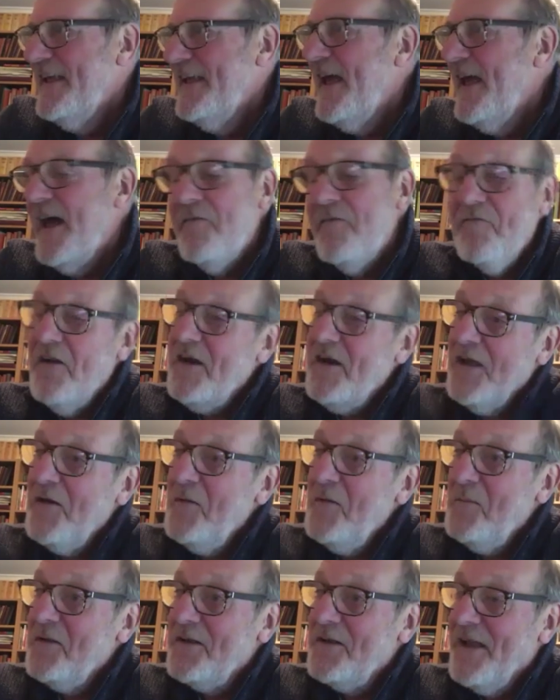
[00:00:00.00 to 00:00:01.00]
I'm very
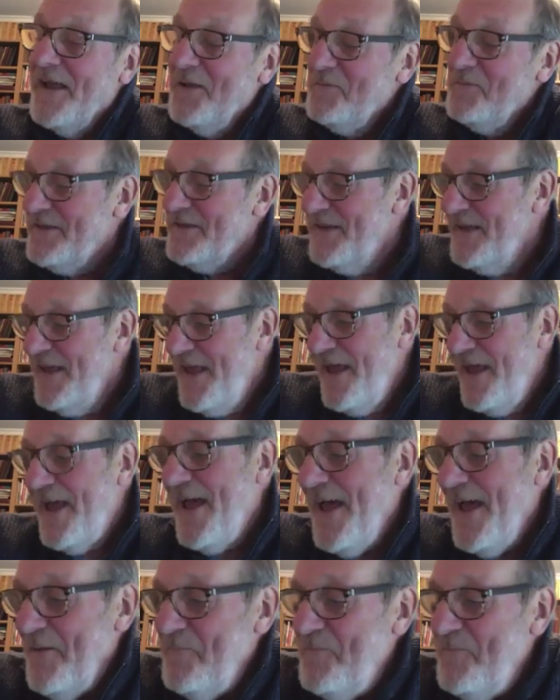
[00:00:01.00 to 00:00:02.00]
good with names.
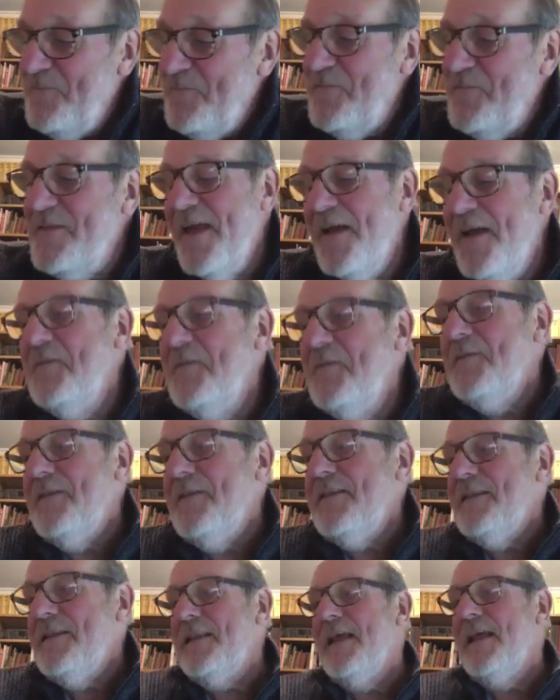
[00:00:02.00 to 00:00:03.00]

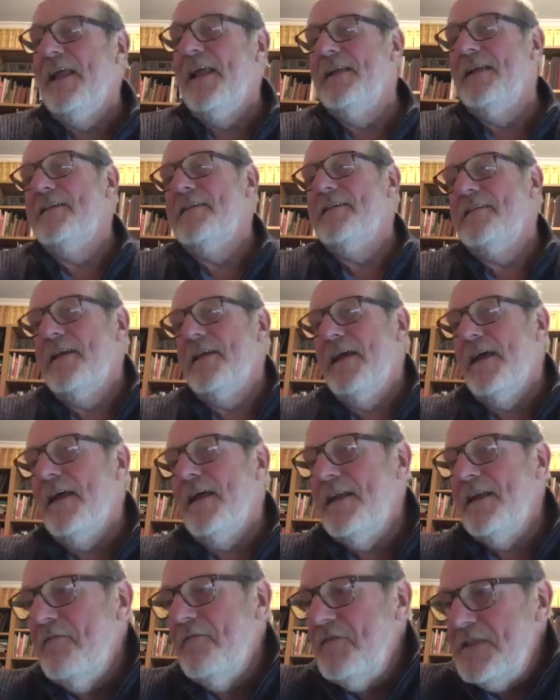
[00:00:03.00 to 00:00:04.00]

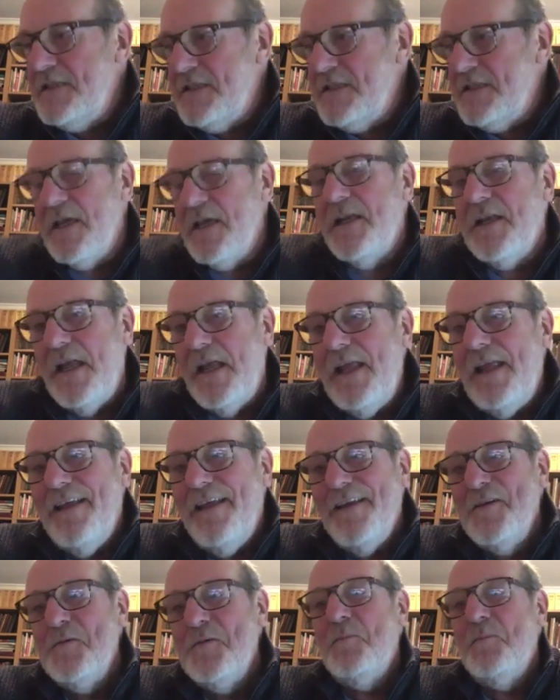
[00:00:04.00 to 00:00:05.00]
Lovely Sonny,
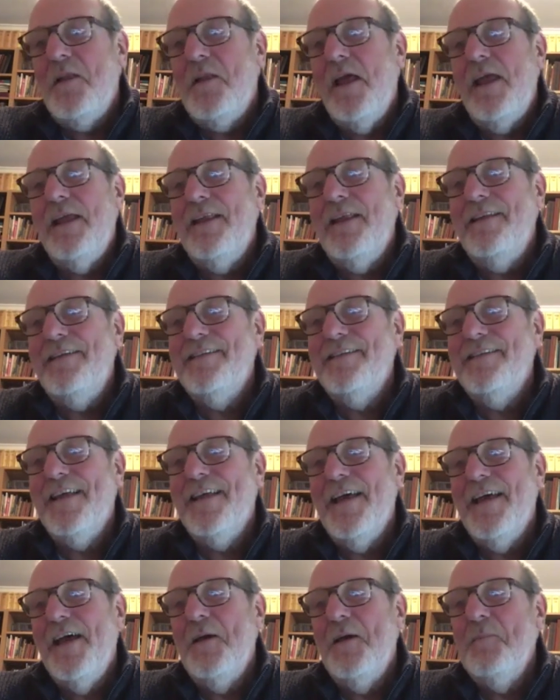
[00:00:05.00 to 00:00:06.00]
who played
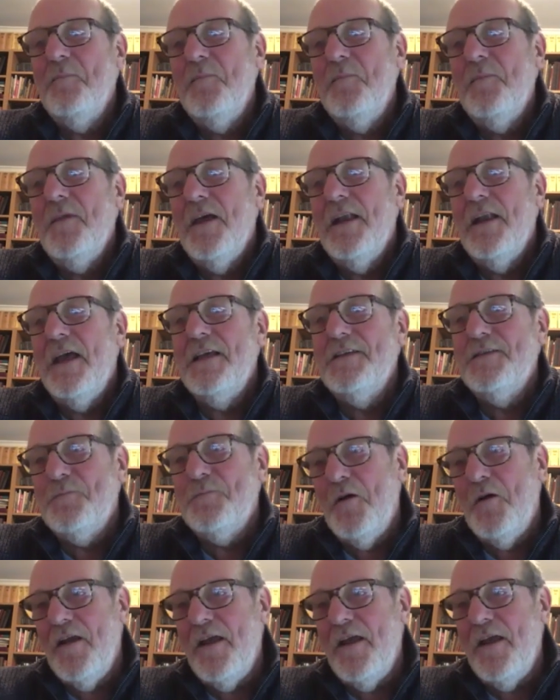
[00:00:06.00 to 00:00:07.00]
an ice
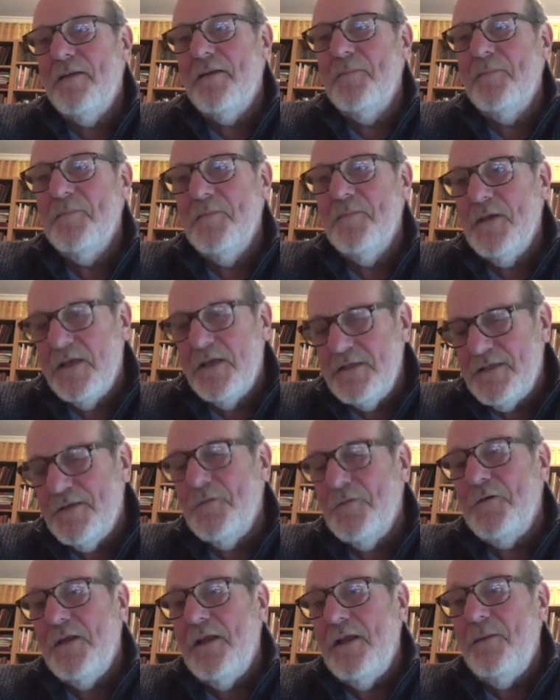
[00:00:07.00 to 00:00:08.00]
warrior. I
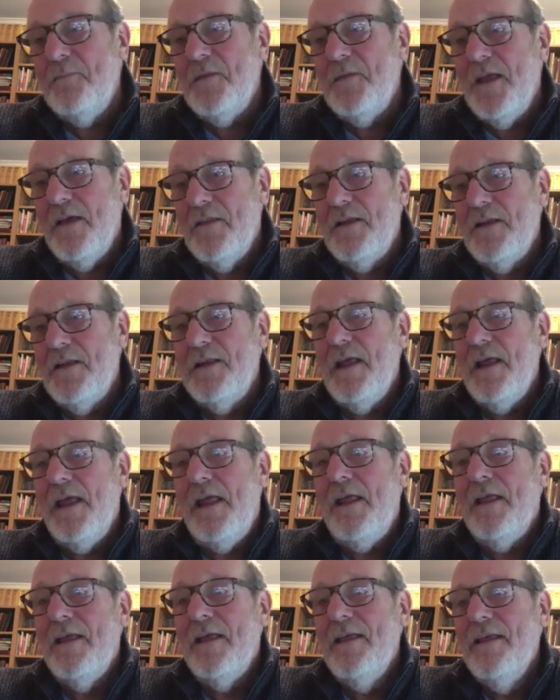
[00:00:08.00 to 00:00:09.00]
saw him the other
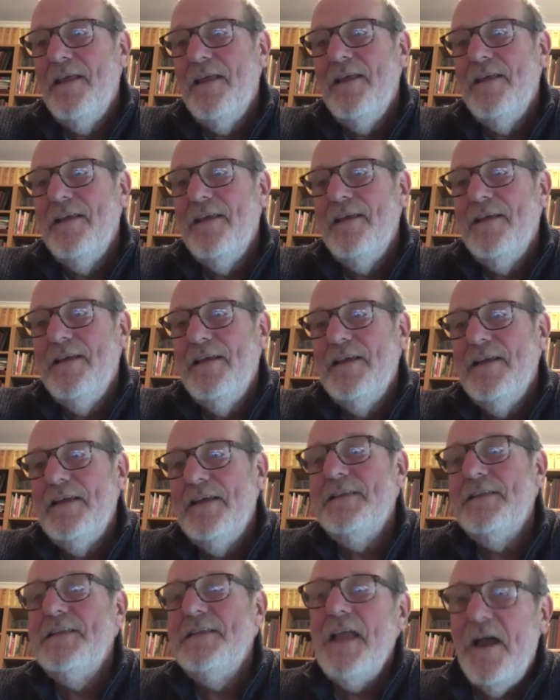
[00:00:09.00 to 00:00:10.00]
day.
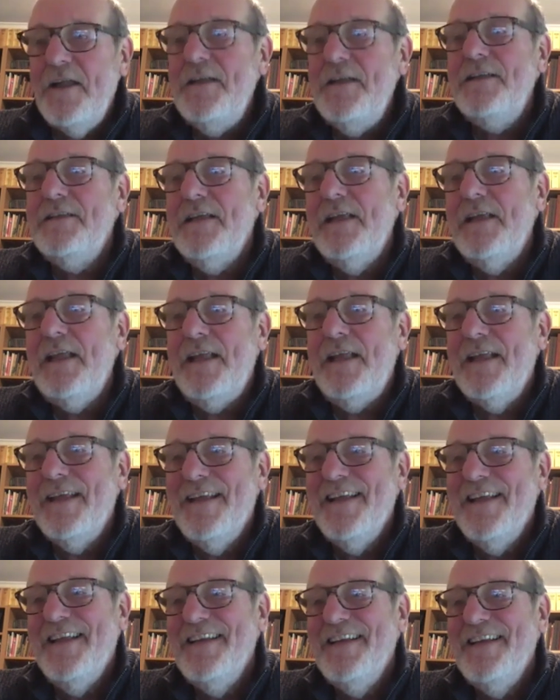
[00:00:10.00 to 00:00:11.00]
He's
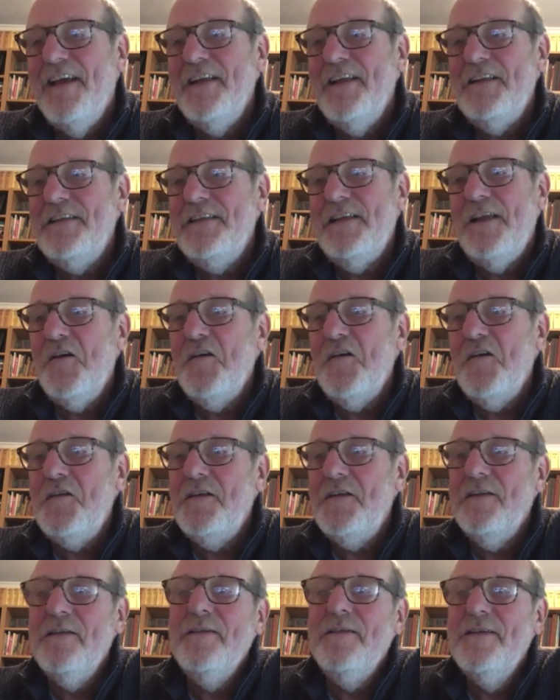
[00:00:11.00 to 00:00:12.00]
90-odd.